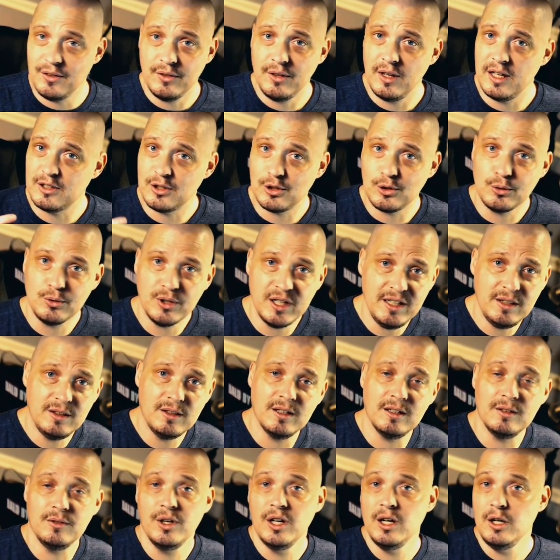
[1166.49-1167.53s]
That's great
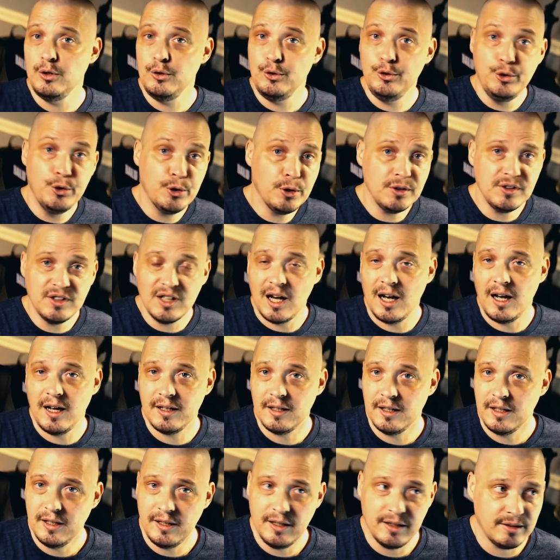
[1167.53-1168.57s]
that you're
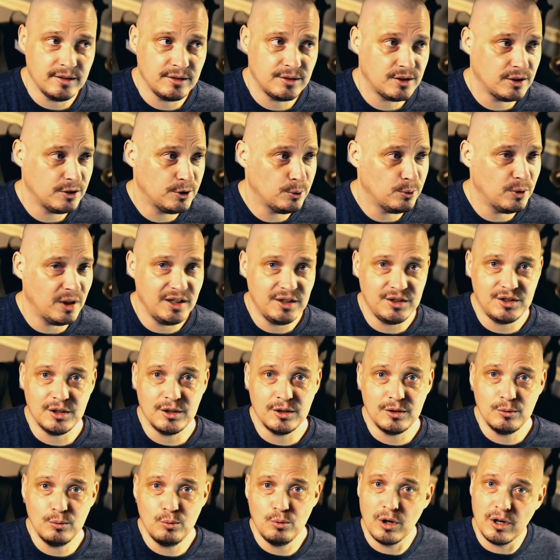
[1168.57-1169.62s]
not in a
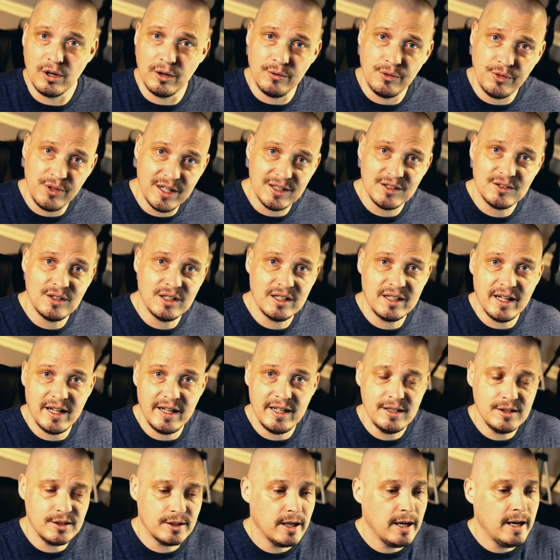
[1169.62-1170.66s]
situation where that's the
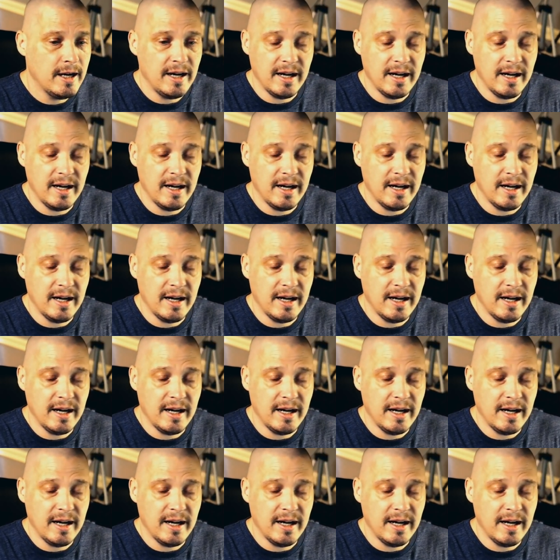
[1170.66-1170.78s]
case,